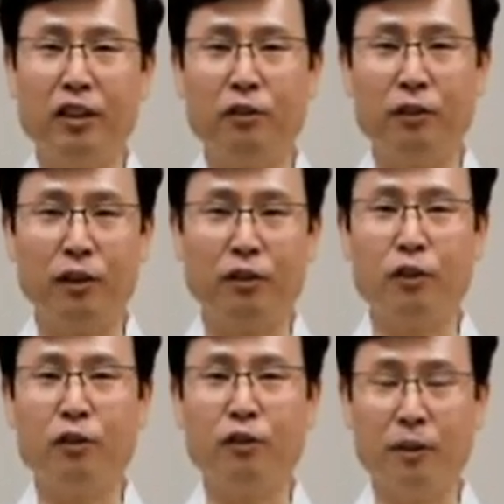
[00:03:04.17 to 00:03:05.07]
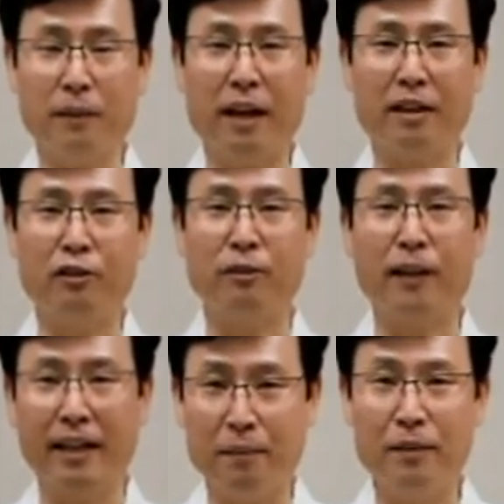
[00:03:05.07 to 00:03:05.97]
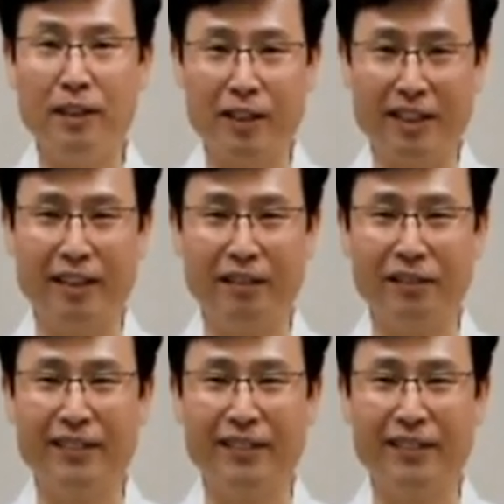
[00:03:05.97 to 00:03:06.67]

you want to go to the bathroom and empty yourself.